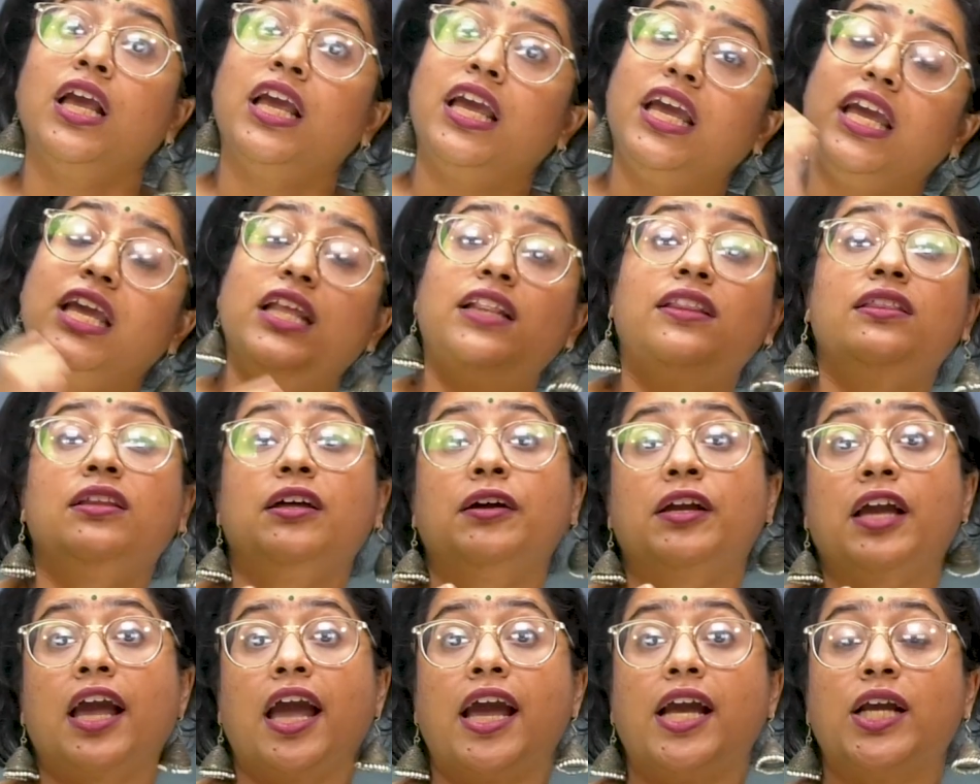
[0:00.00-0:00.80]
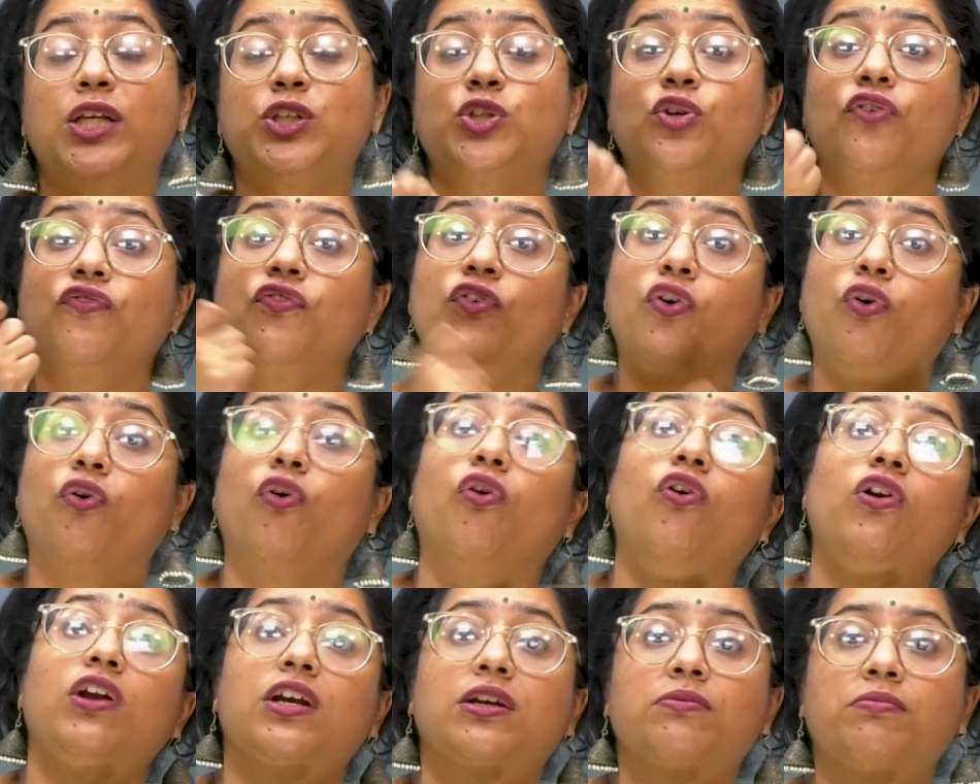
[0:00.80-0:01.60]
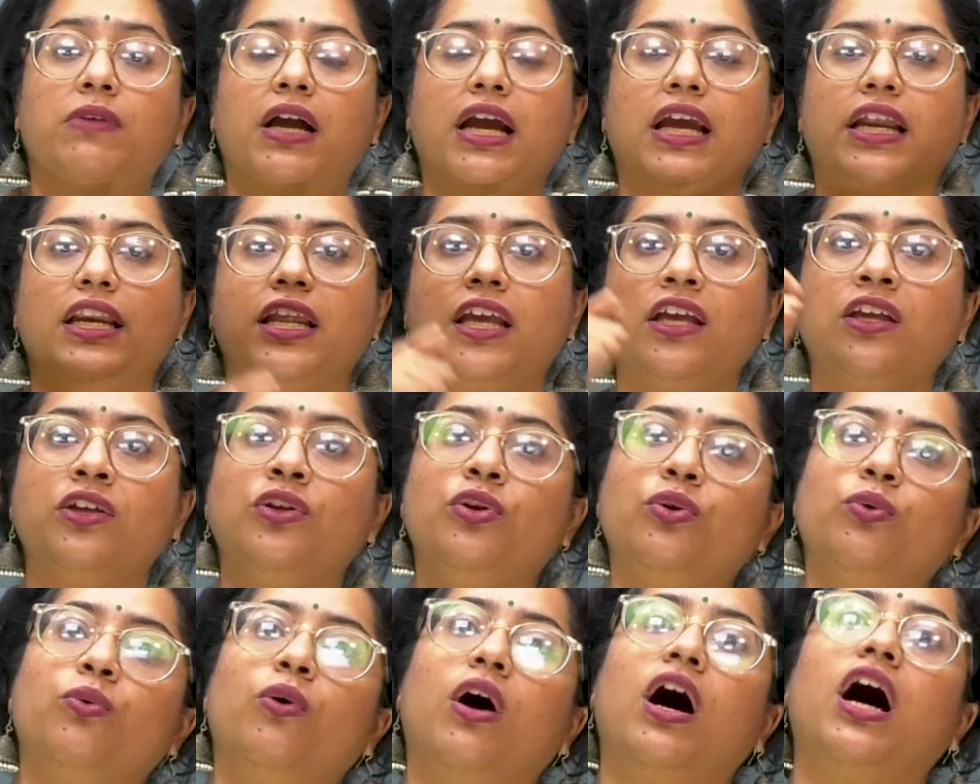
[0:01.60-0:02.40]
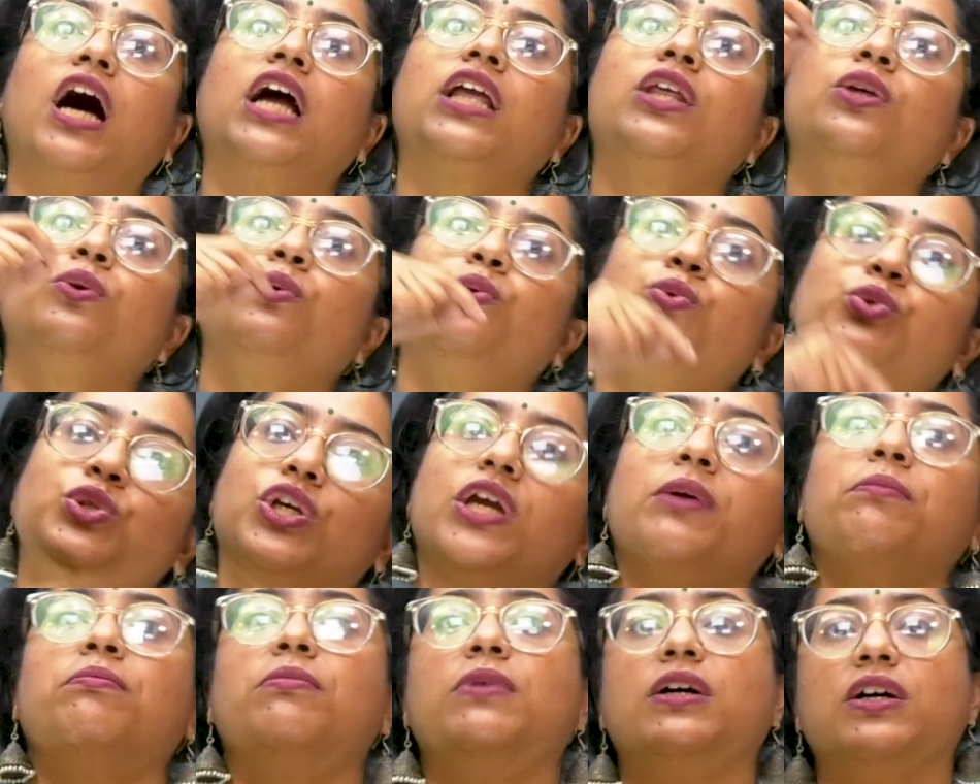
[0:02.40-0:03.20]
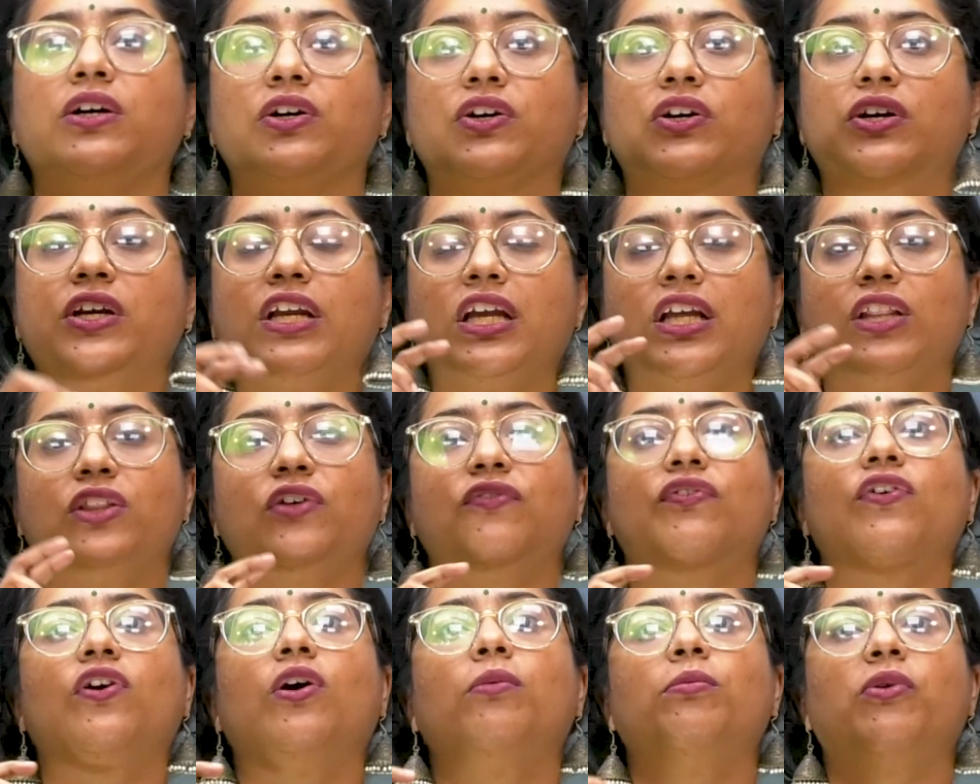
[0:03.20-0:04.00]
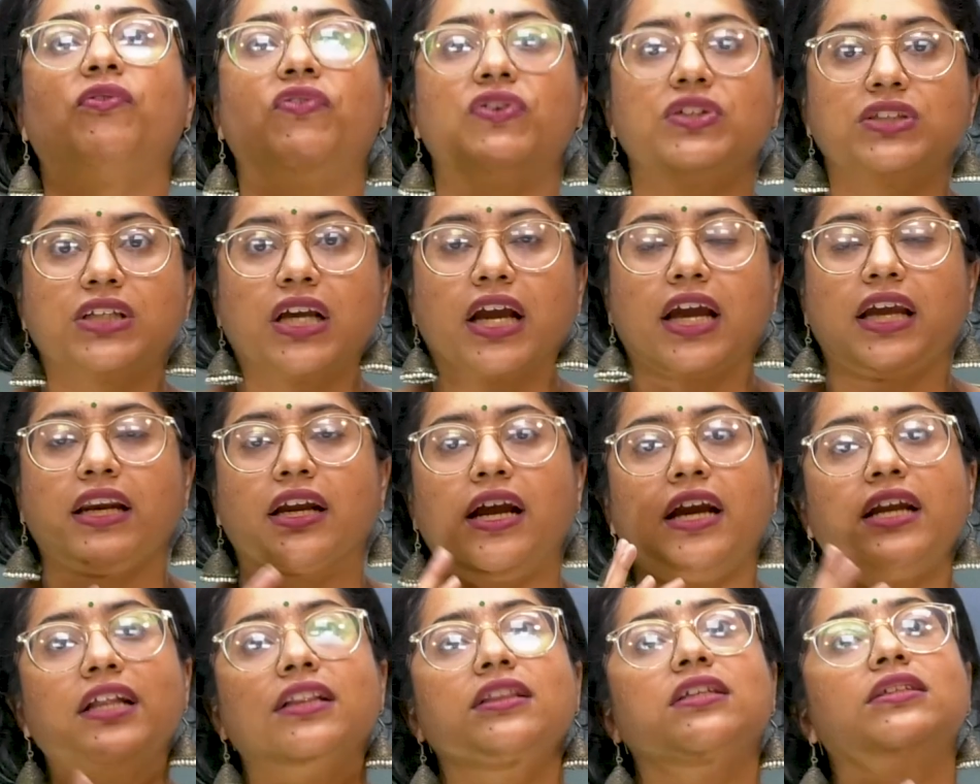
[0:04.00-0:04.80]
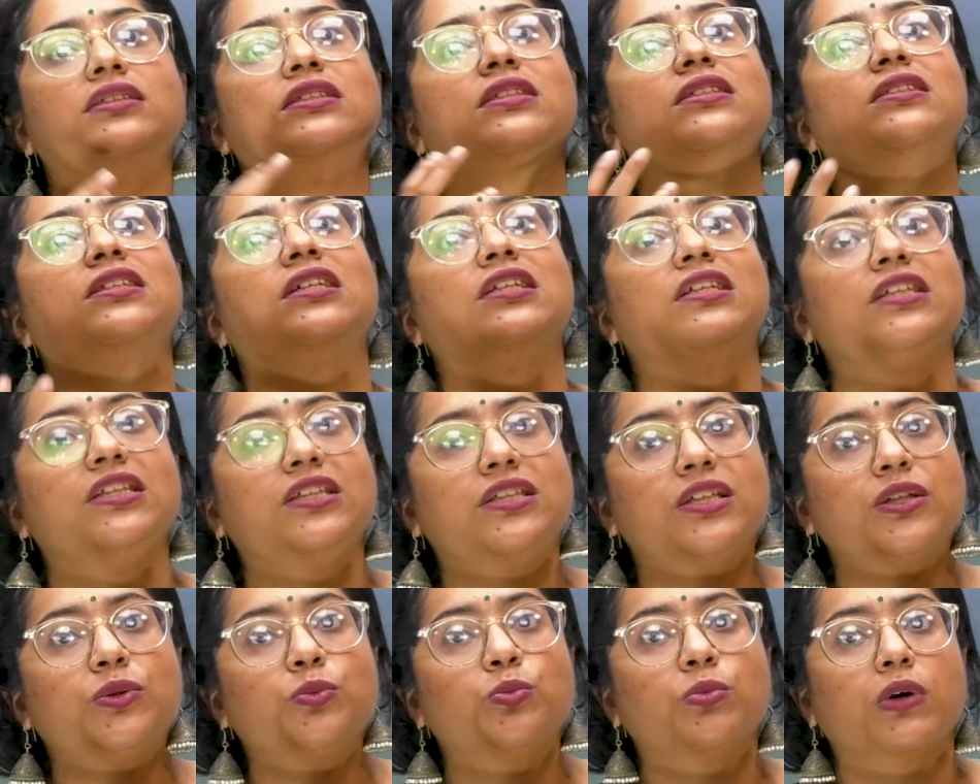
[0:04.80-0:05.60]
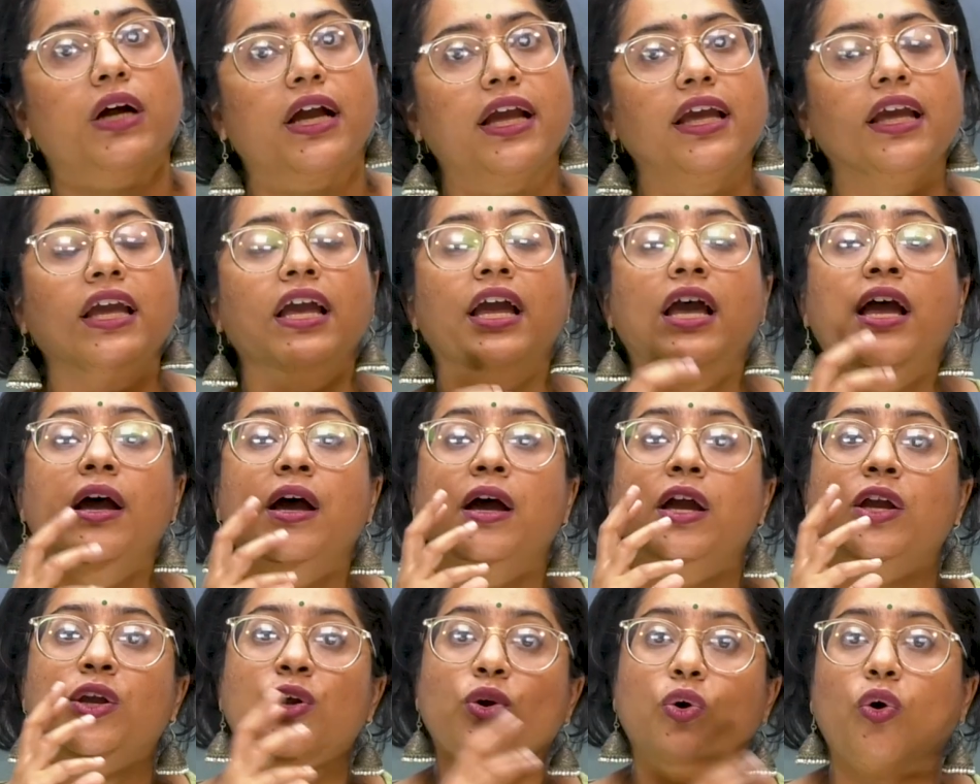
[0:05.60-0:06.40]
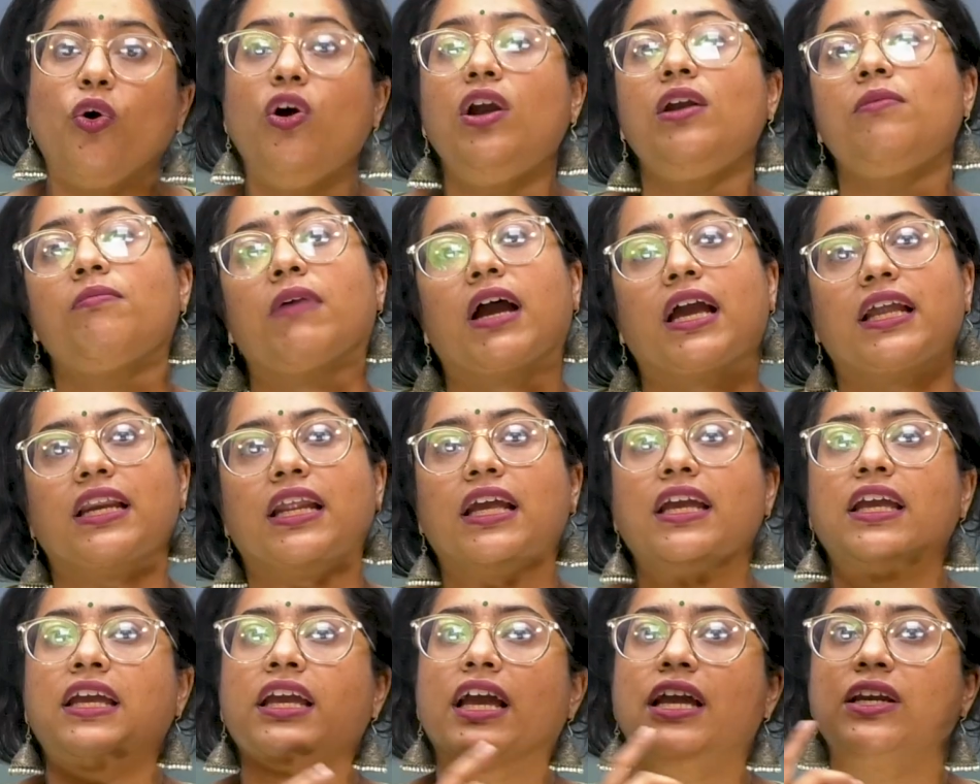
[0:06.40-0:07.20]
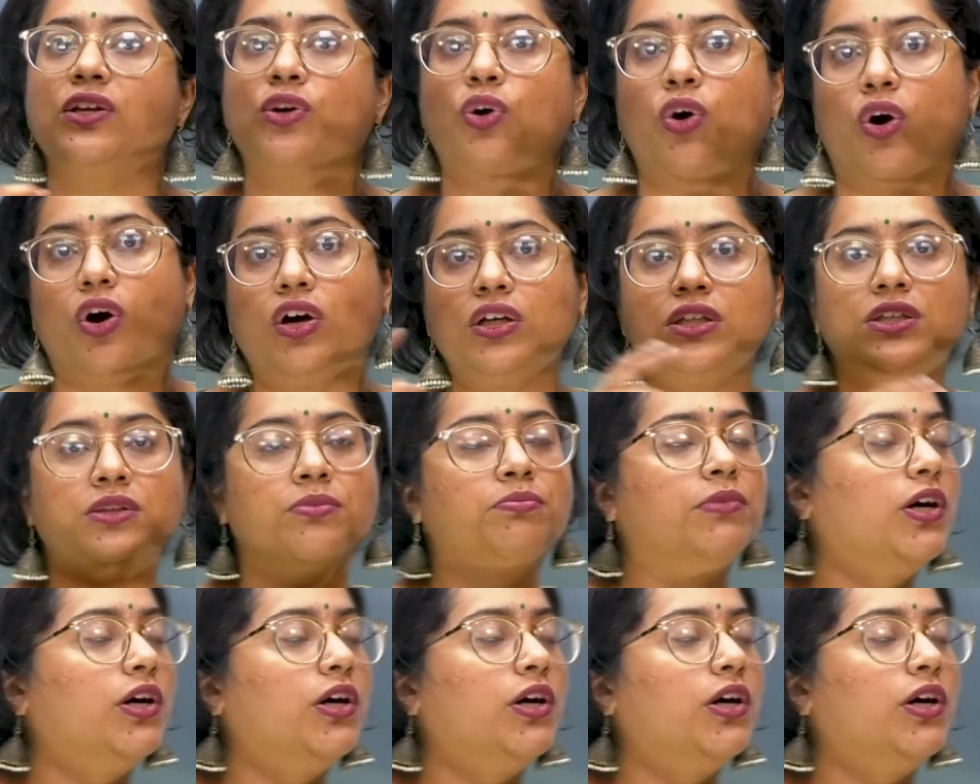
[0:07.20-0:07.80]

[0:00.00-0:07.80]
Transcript: in the case of gold mining you are using mercury in the form of a cyanide and this is the reason why gold mining can cause